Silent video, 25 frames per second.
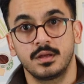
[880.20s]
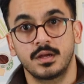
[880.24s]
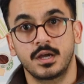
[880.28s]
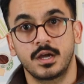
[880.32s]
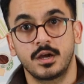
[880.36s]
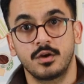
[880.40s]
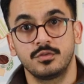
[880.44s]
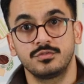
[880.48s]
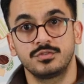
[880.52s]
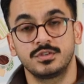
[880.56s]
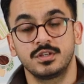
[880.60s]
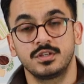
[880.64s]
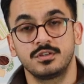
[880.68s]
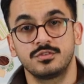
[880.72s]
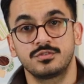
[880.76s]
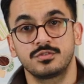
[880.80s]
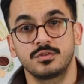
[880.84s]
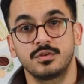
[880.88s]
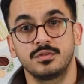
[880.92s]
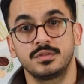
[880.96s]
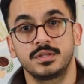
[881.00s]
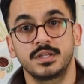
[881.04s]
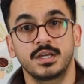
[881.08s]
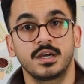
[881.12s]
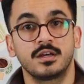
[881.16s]
houses
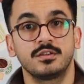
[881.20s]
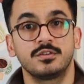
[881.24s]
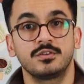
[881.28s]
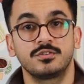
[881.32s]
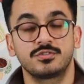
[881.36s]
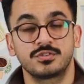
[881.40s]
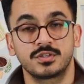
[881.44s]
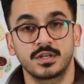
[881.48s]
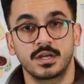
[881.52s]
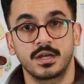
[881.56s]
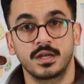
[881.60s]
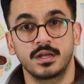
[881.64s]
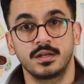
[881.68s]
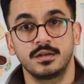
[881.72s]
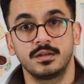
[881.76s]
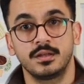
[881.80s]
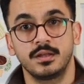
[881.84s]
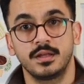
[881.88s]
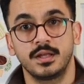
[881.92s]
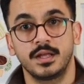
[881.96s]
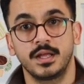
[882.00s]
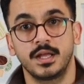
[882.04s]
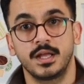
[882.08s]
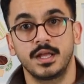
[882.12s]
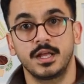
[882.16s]
on the other side
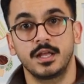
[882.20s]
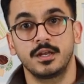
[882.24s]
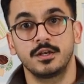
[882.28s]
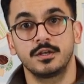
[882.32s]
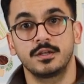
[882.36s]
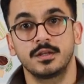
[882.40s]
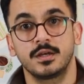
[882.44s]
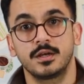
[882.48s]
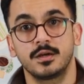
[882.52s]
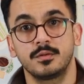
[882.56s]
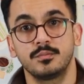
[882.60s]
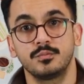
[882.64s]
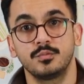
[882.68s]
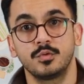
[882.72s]
and uh,